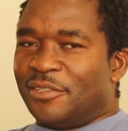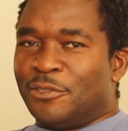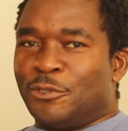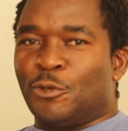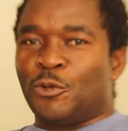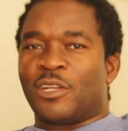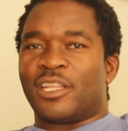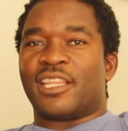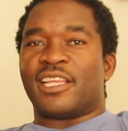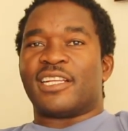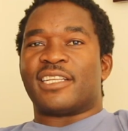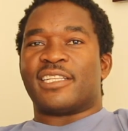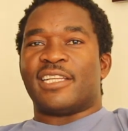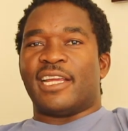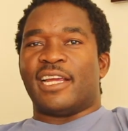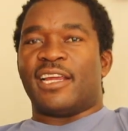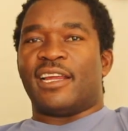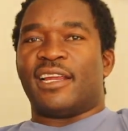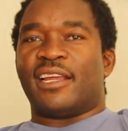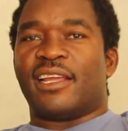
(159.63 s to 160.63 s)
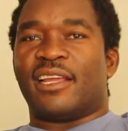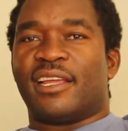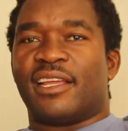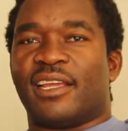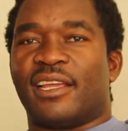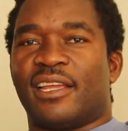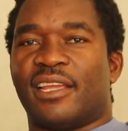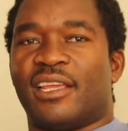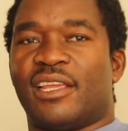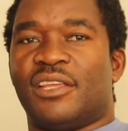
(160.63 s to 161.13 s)
during that year.
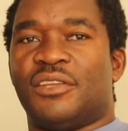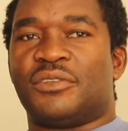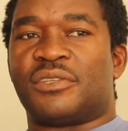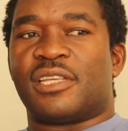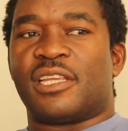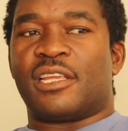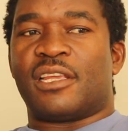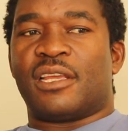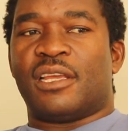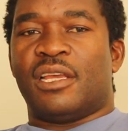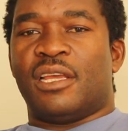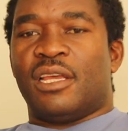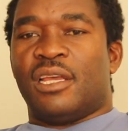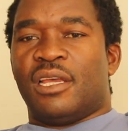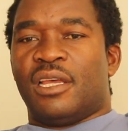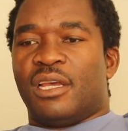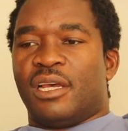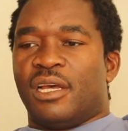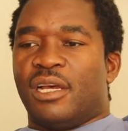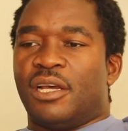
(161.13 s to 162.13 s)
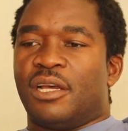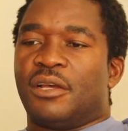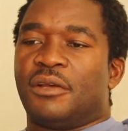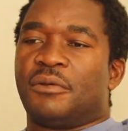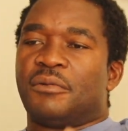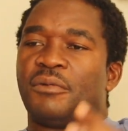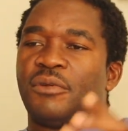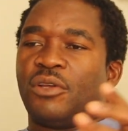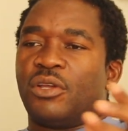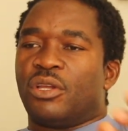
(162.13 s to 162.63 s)
You see,
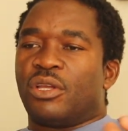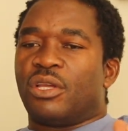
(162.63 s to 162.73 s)
uh,